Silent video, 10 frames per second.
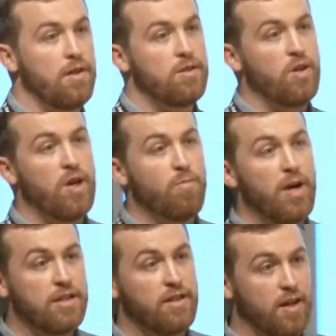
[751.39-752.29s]
So you can
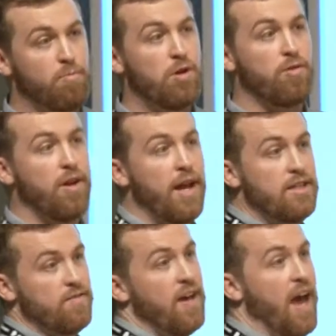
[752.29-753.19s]
basically build a
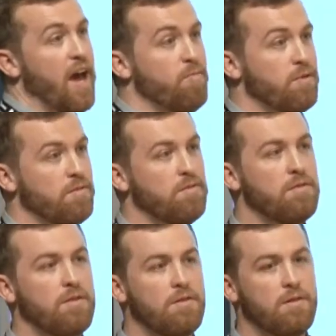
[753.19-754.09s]
native app
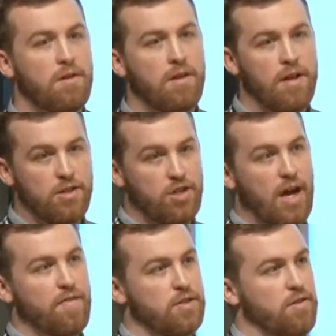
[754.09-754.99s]
in
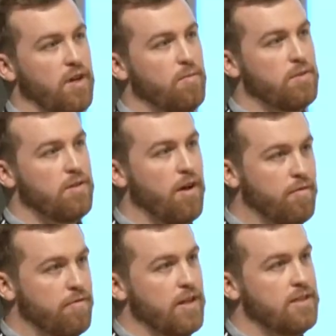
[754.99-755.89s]
JavaScript on a
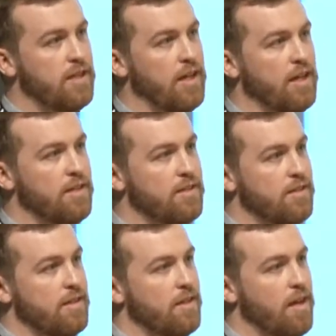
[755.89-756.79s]
front end
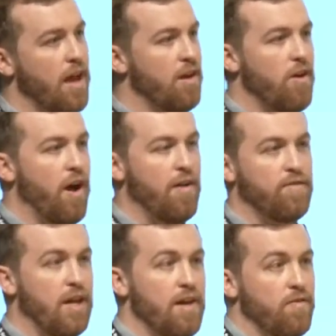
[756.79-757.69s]
and not have
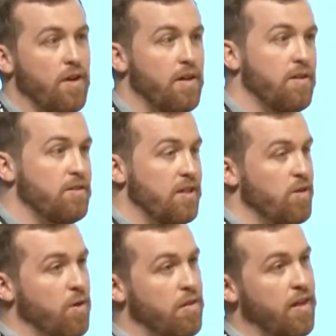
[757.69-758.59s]
to ever
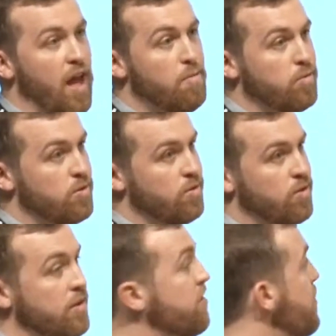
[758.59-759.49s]
deal with the Apple Store.